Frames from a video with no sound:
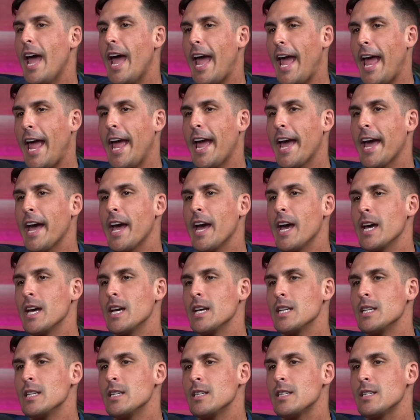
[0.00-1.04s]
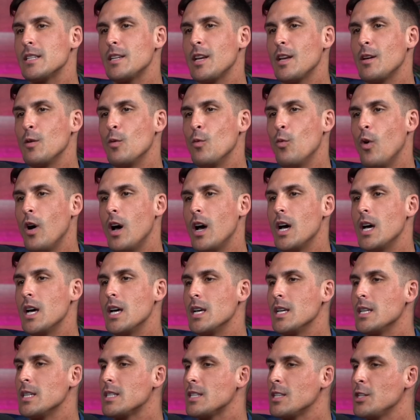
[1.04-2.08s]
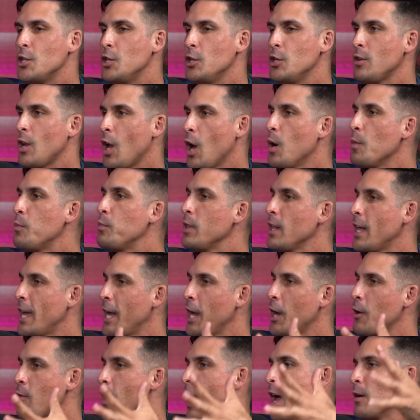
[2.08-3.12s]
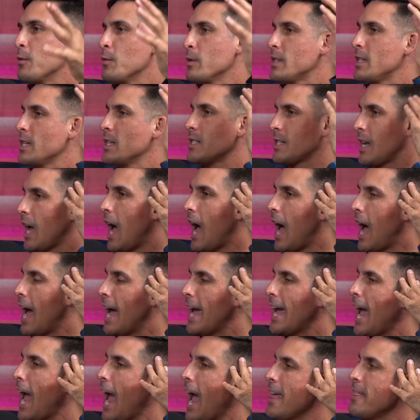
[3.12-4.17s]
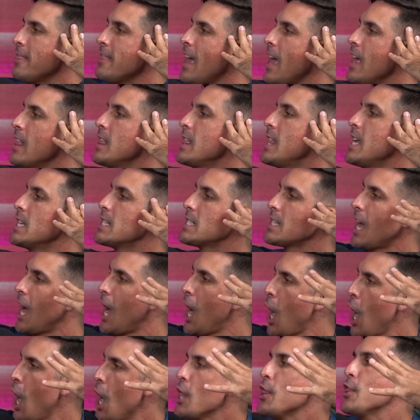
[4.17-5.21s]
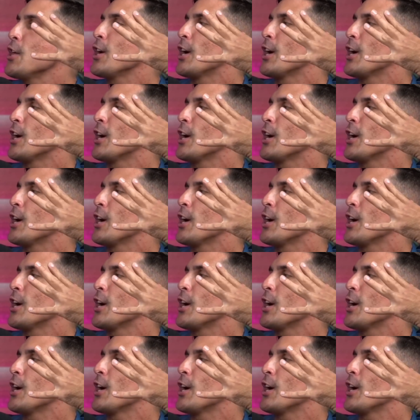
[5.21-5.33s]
And was, playing around with this guy, and then this other